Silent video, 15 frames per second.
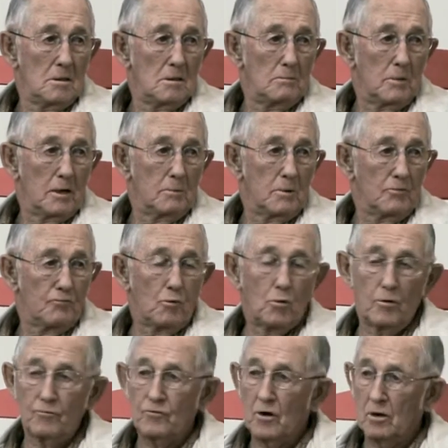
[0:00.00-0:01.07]
Maybe
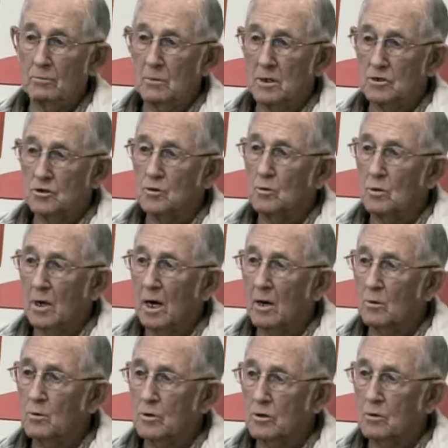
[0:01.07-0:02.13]
45 minutes to an
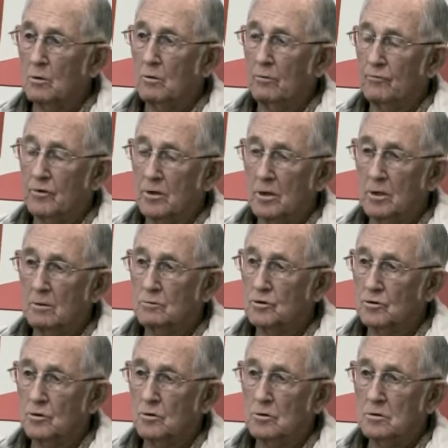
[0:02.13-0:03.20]
hour to go over there
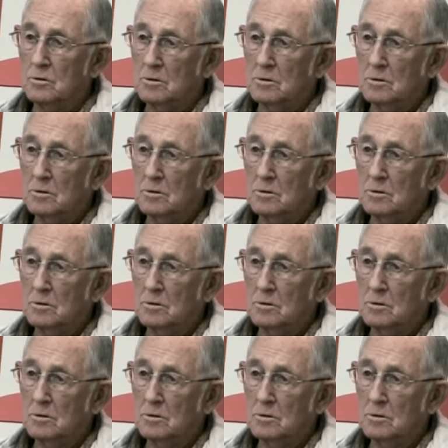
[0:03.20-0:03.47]
was all.